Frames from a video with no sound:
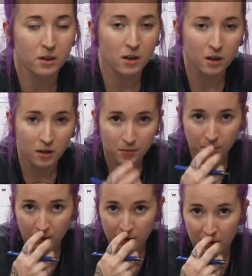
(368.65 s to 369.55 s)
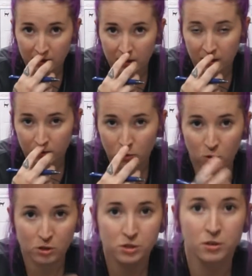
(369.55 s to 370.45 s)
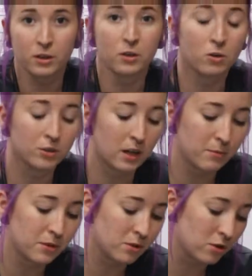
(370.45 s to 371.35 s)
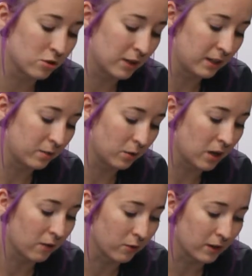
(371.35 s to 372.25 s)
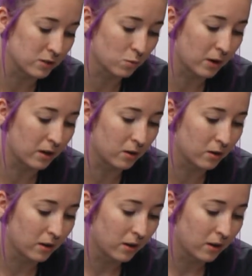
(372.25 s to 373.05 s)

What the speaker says: and then of course during the whole time of surgery, and then recovery as well.